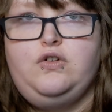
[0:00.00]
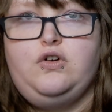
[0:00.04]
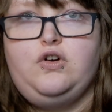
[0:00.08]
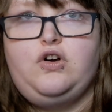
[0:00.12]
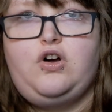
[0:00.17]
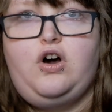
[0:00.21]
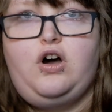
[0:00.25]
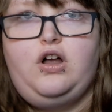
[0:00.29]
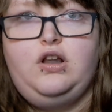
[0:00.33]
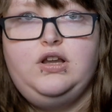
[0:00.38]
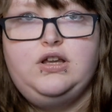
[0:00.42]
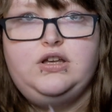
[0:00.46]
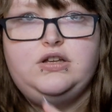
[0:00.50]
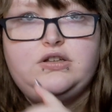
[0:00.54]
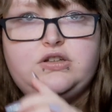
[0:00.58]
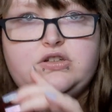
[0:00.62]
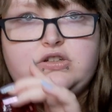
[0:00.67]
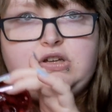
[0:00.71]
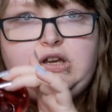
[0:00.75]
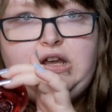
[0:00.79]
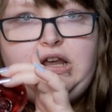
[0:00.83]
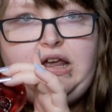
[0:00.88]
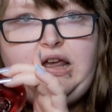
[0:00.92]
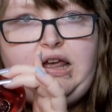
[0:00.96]
or
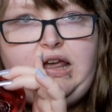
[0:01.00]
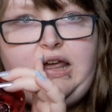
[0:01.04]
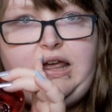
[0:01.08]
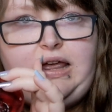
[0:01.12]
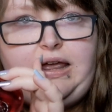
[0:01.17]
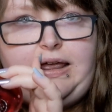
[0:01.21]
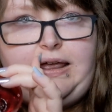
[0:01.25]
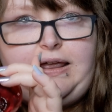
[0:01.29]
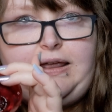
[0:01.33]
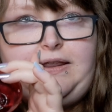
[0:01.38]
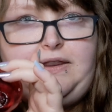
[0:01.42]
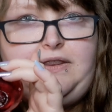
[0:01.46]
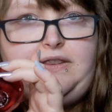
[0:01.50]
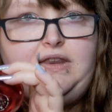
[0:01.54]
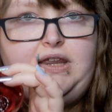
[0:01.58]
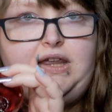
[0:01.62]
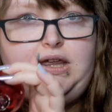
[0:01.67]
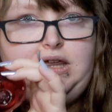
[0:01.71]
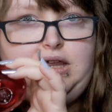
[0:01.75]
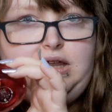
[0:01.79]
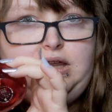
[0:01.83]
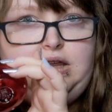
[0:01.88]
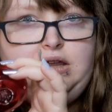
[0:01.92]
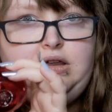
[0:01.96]
college in
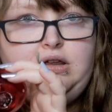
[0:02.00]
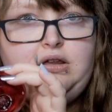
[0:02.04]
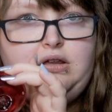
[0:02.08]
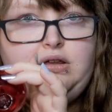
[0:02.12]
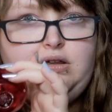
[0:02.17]
the